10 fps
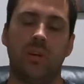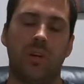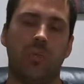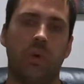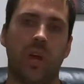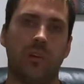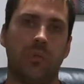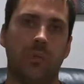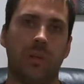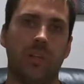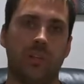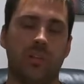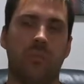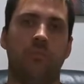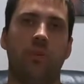we had to replace the
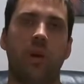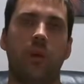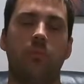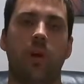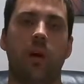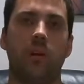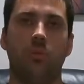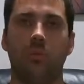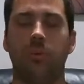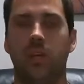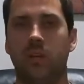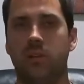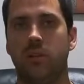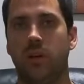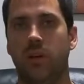subframe. You had to replace the